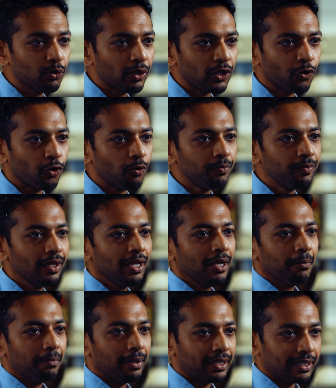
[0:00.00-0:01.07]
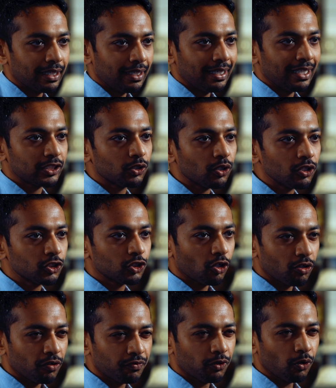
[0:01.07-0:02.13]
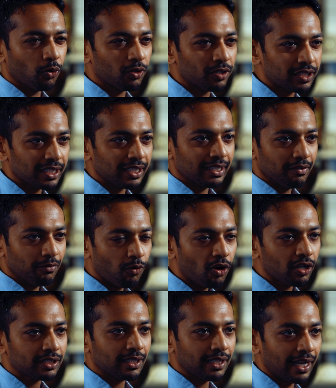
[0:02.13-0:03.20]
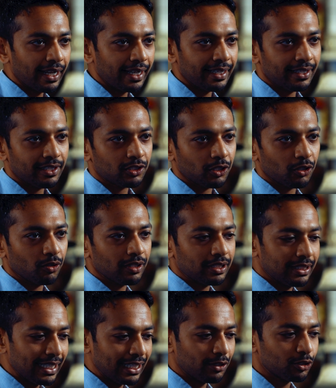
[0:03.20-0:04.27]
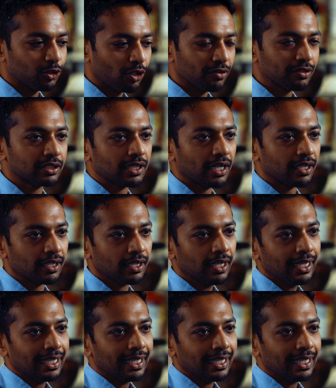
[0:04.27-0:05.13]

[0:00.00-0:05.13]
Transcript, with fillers: do at home, but restaurants sort of don't walk the line and, you know, tend to sort of stuck.